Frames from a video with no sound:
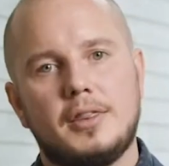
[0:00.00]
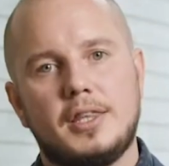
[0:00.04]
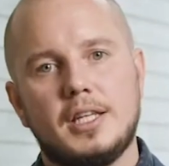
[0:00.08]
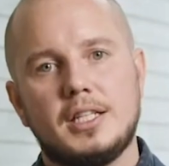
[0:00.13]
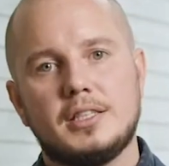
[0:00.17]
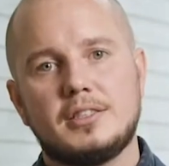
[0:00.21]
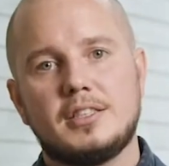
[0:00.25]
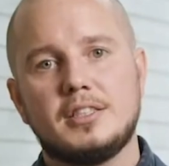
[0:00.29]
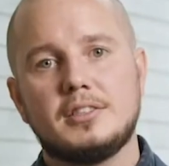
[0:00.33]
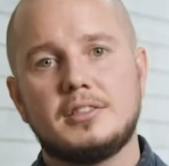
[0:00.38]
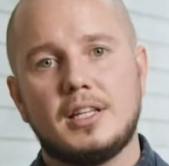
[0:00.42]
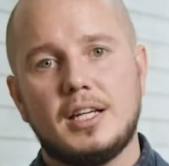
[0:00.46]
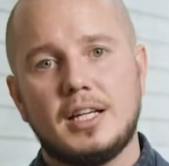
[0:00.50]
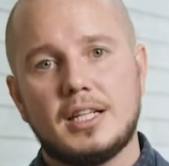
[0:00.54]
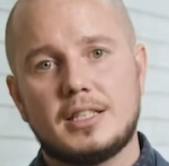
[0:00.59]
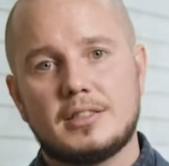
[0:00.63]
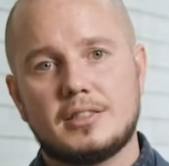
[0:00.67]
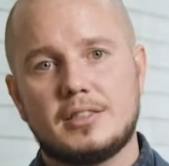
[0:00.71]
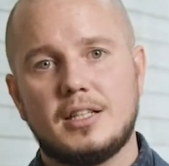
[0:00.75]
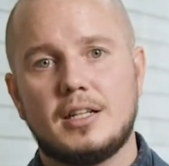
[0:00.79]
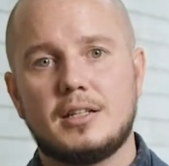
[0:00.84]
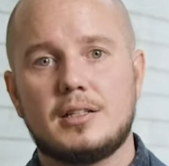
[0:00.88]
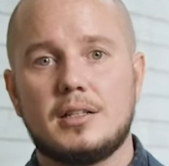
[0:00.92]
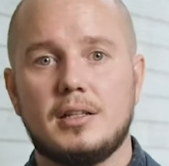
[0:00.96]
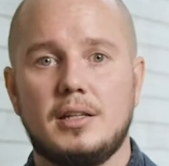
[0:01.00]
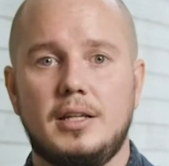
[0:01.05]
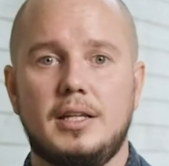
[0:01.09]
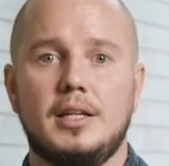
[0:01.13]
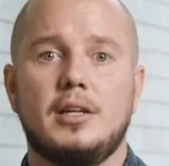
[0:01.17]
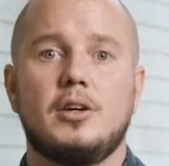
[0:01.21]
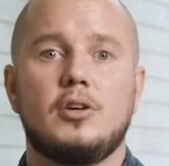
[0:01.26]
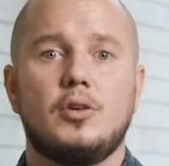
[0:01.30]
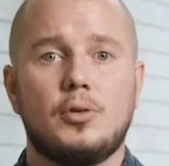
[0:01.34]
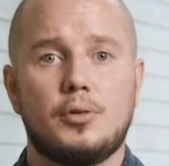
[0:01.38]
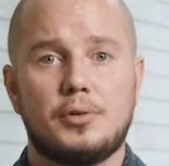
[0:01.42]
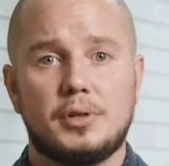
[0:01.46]
this is exactly
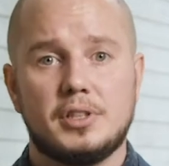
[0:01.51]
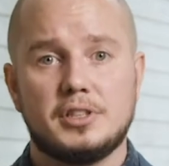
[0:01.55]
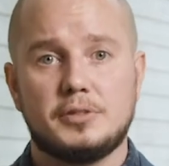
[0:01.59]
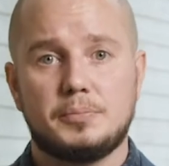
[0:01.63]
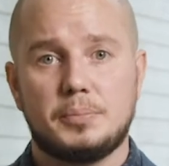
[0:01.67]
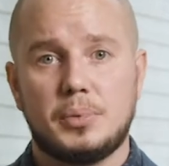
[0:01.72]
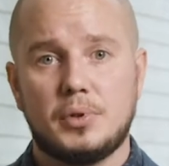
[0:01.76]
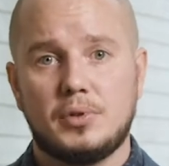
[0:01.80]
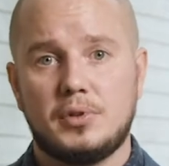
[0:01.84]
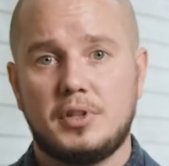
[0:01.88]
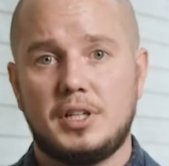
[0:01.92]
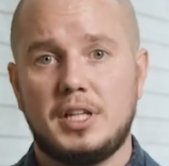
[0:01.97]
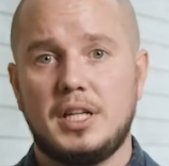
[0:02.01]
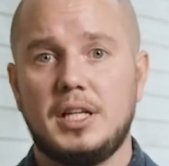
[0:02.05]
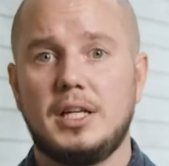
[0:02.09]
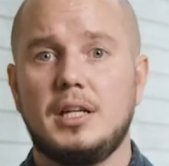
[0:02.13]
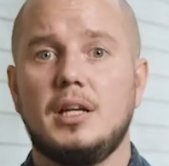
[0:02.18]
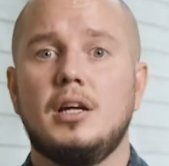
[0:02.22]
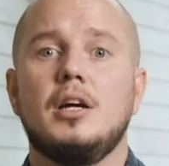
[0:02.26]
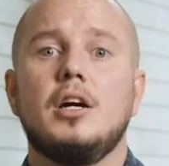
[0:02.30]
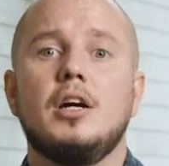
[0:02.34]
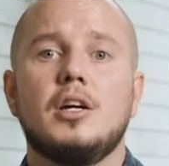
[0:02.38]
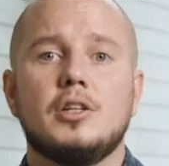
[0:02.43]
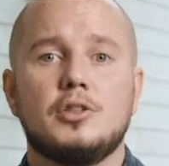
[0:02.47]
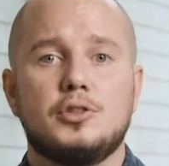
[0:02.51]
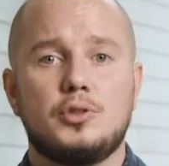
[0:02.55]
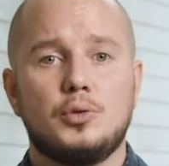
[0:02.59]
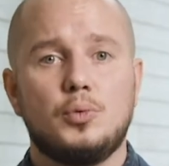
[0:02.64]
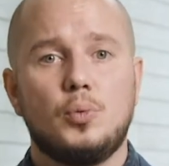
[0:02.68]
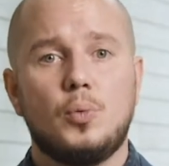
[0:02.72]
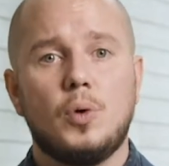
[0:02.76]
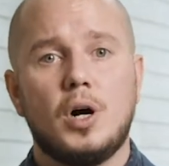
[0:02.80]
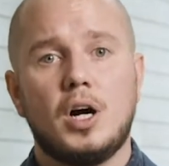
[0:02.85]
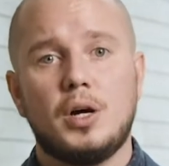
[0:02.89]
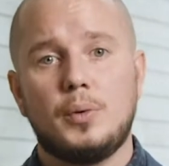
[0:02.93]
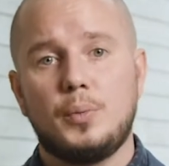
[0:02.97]
corresponding to
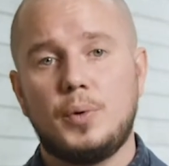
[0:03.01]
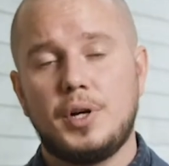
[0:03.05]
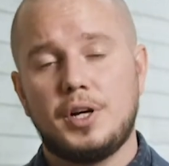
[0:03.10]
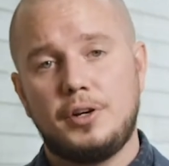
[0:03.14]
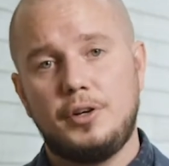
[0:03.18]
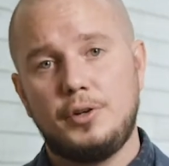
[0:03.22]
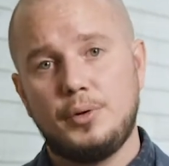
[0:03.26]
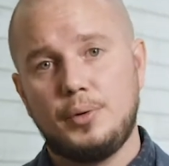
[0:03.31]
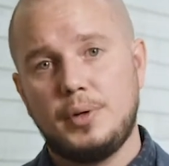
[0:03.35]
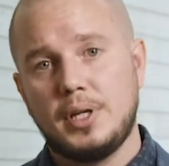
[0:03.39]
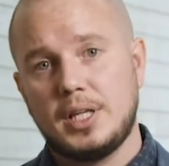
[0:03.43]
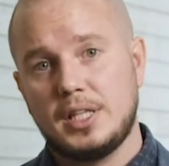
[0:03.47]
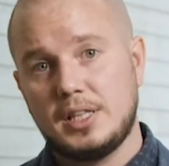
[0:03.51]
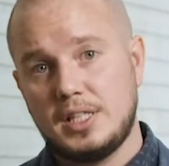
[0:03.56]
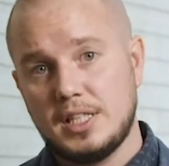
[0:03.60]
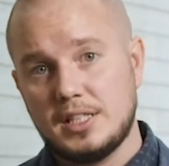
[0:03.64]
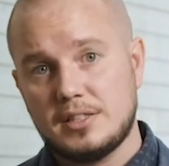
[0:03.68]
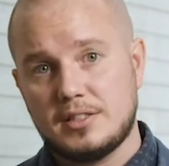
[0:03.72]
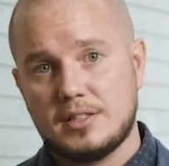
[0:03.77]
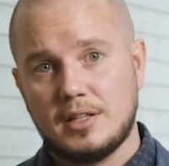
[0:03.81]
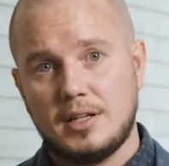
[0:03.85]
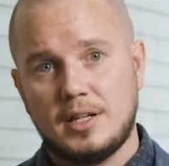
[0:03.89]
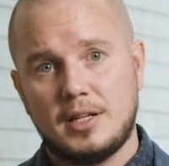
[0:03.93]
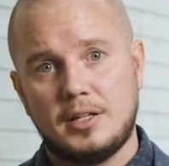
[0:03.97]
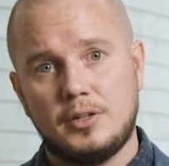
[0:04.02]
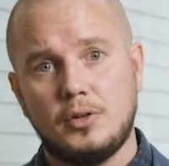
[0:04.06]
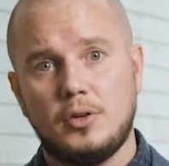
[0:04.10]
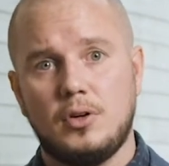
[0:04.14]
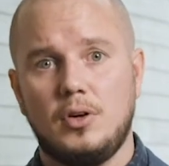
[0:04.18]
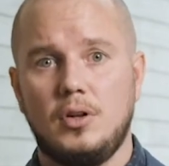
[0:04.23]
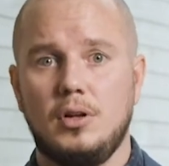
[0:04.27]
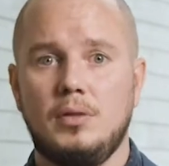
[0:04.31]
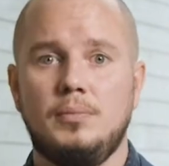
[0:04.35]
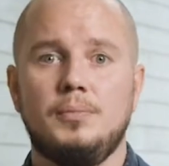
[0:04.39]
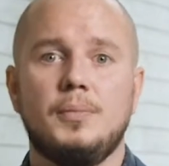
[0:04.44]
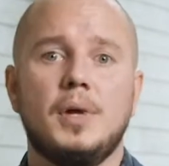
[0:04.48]
why we're doing this at
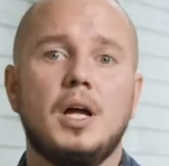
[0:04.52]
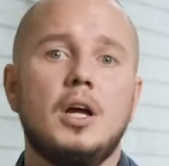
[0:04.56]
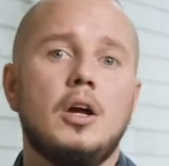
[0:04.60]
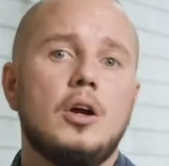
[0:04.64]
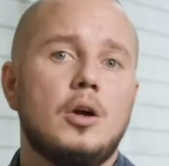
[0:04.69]
all.